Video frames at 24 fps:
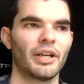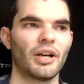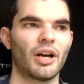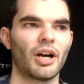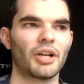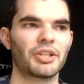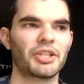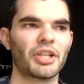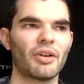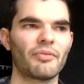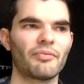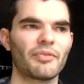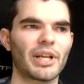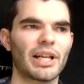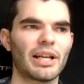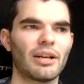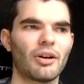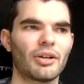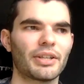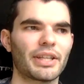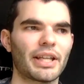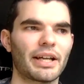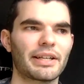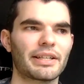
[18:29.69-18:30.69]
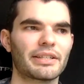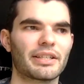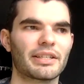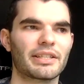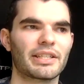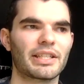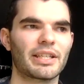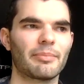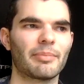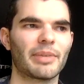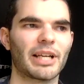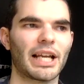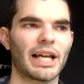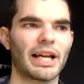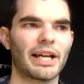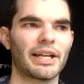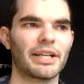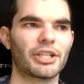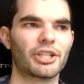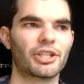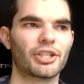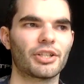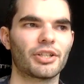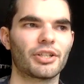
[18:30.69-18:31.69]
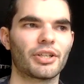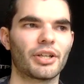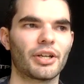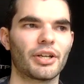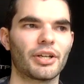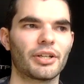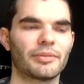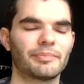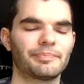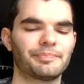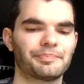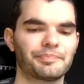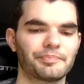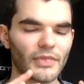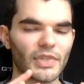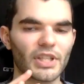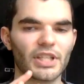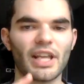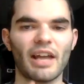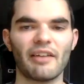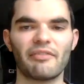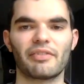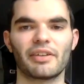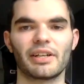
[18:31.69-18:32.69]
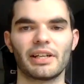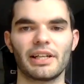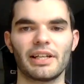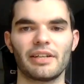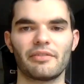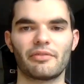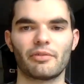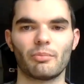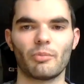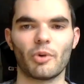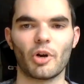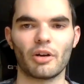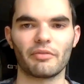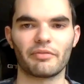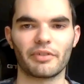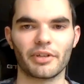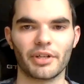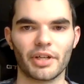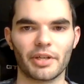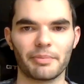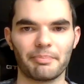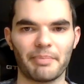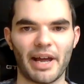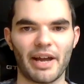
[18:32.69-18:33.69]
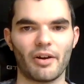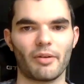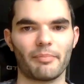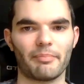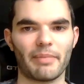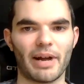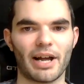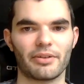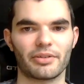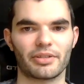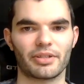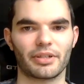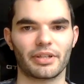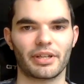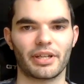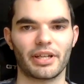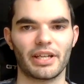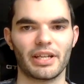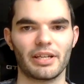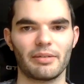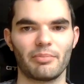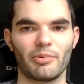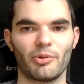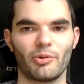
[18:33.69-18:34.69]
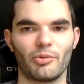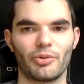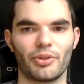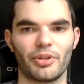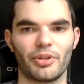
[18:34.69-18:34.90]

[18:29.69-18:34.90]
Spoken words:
I don't really like that it's a simulation, and definitely from what I've heard, better on mouse and keyboard